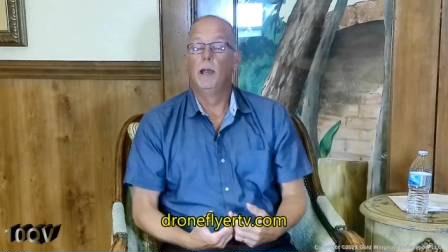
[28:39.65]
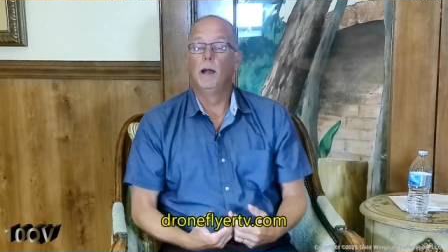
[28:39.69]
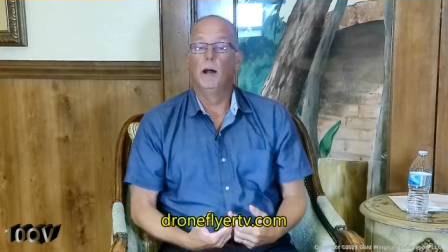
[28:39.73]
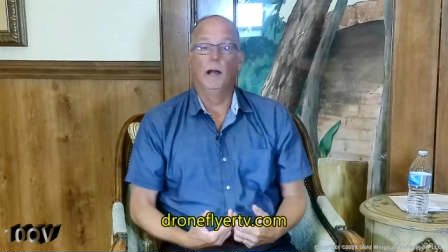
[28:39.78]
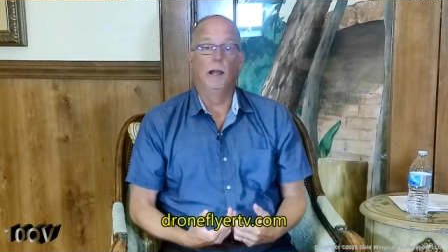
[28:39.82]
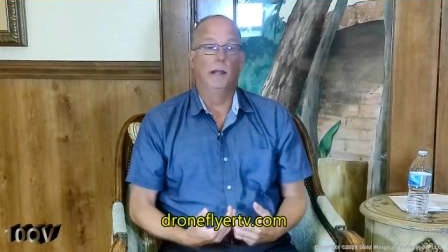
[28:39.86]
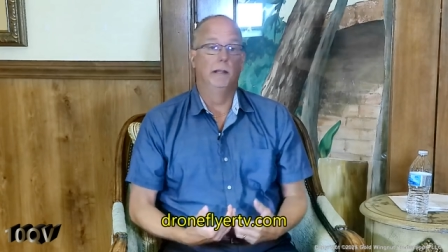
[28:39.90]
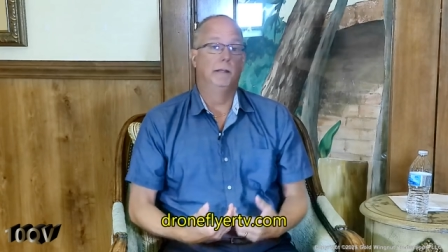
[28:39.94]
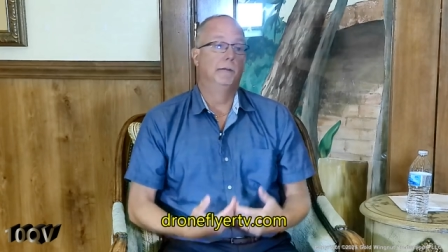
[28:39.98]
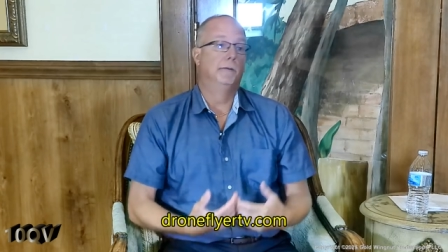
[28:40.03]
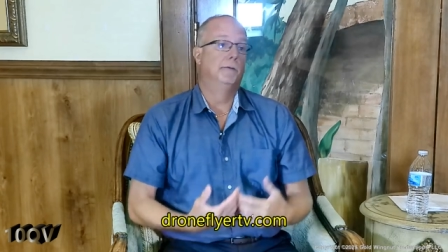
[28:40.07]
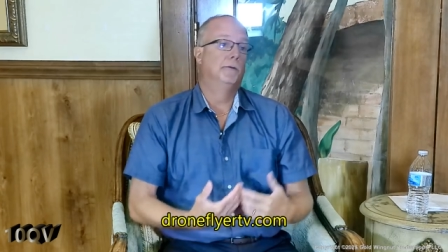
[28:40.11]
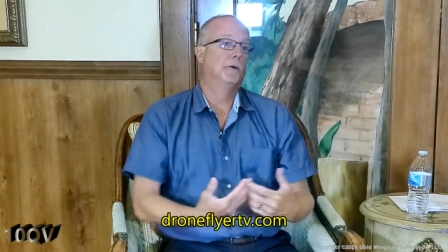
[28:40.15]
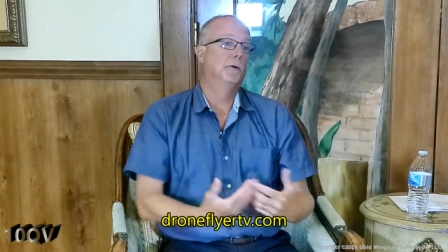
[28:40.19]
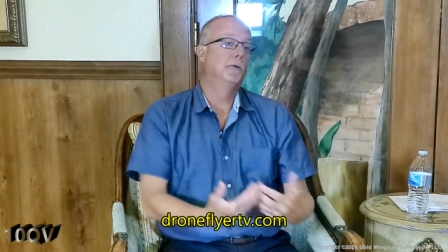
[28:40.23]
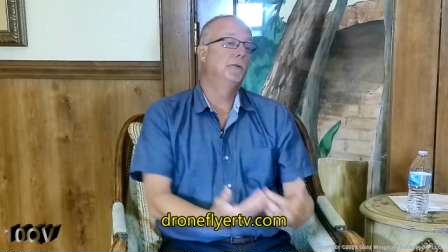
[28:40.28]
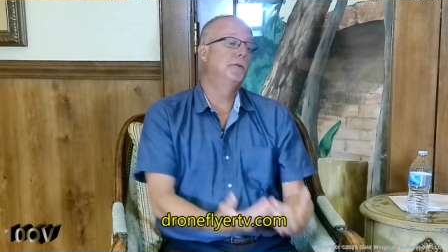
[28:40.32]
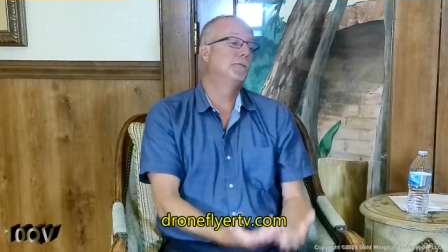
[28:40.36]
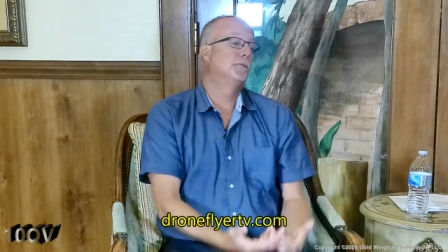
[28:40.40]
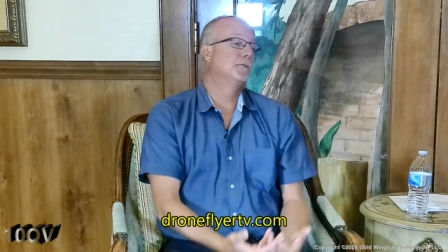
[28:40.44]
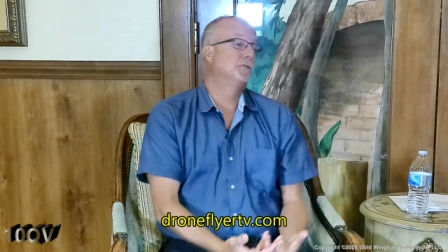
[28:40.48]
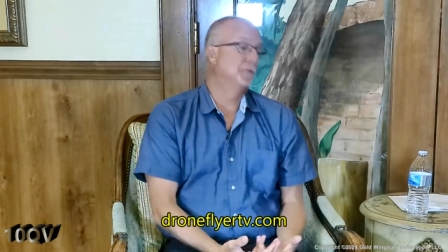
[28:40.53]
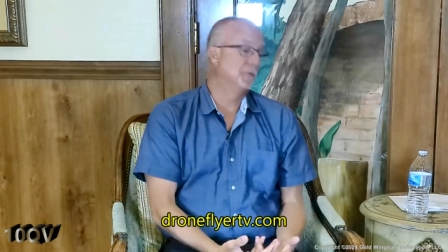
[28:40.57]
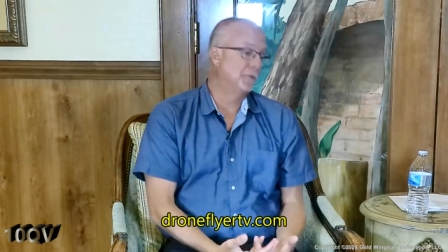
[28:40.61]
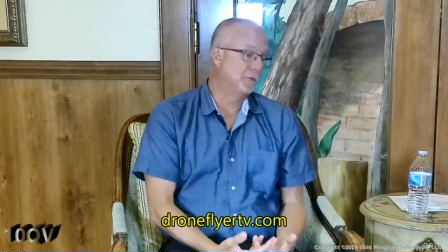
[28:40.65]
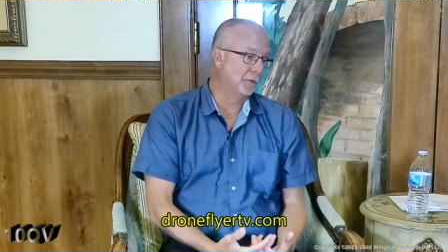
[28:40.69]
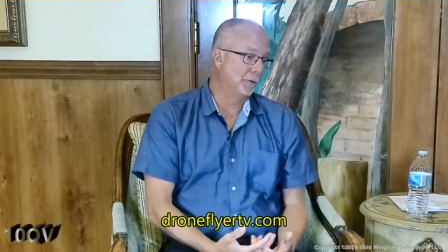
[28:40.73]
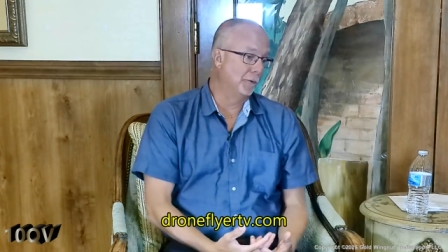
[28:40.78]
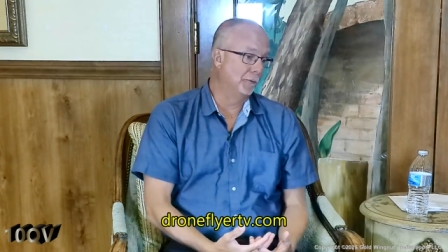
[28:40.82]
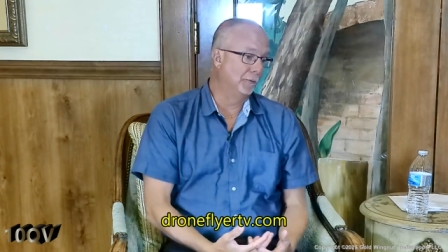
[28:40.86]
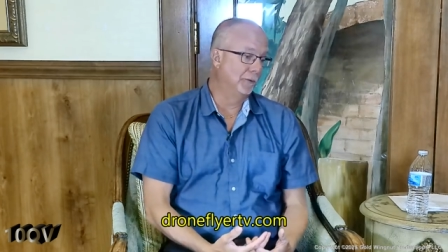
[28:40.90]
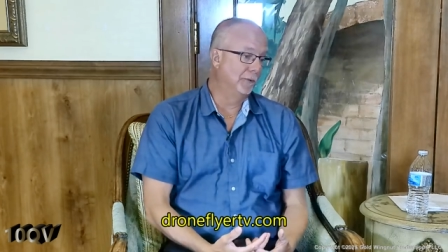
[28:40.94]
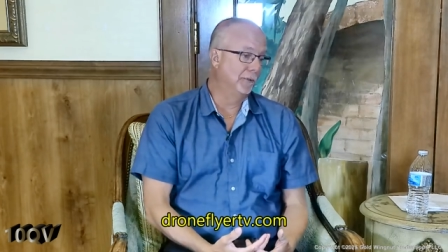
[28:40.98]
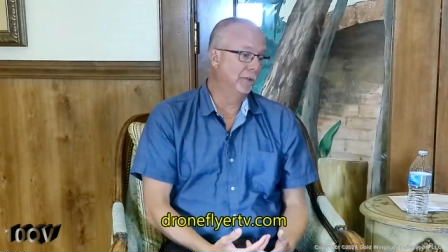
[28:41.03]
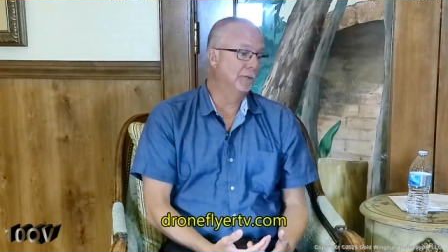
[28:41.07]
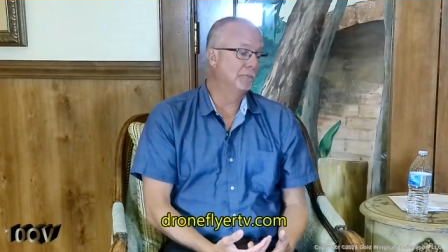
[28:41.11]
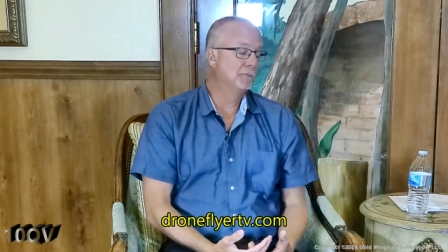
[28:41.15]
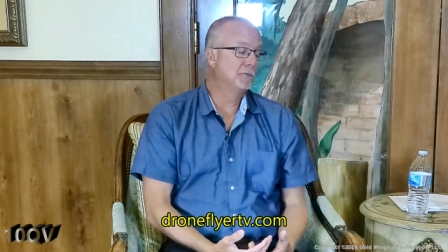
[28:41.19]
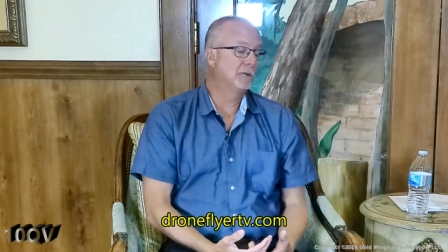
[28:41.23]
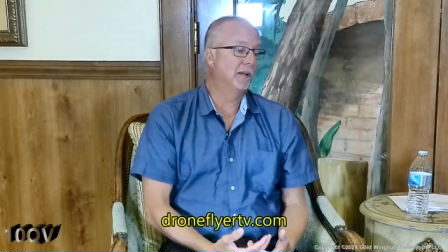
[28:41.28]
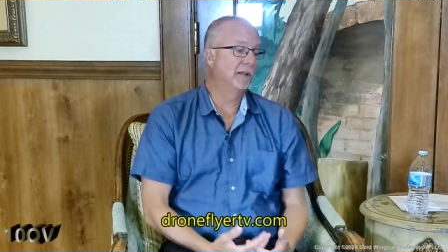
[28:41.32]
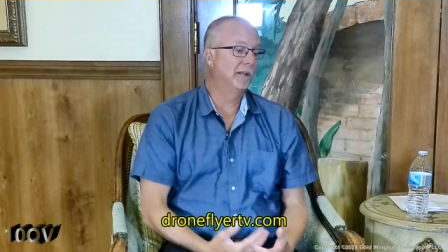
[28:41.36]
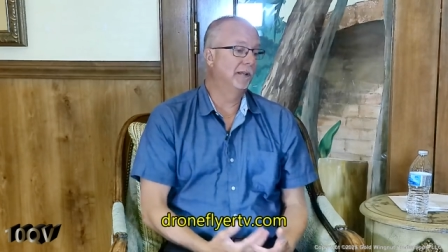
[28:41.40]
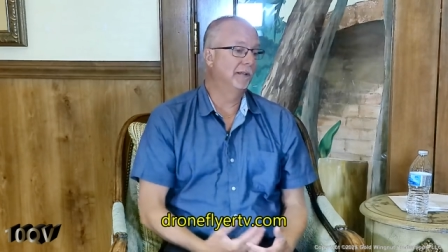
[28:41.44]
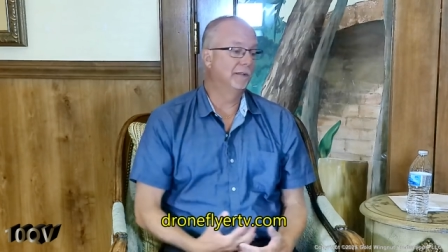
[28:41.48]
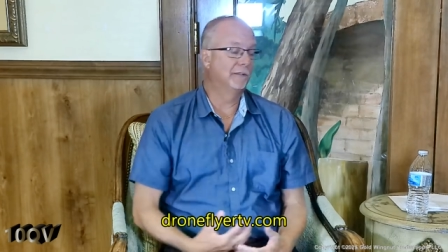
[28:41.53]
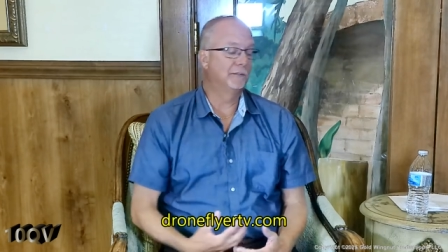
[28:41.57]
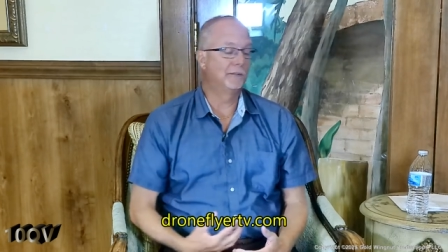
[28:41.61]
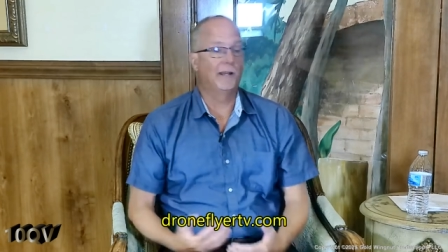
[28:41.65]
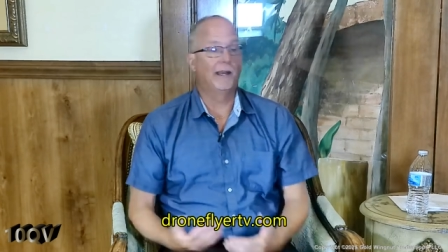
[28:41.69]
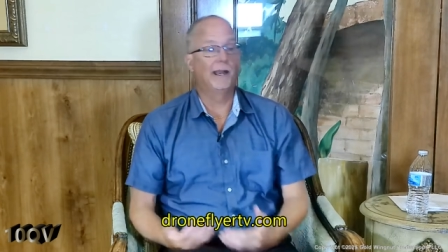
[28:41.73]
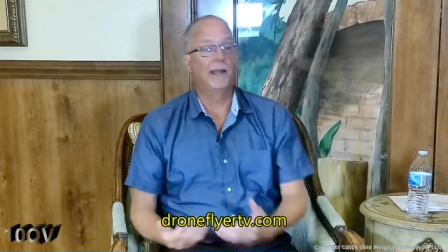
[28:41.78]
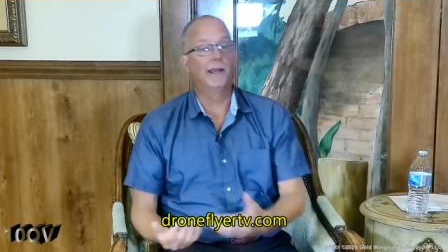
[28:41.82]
I didn't know there was a drone club trying to get started.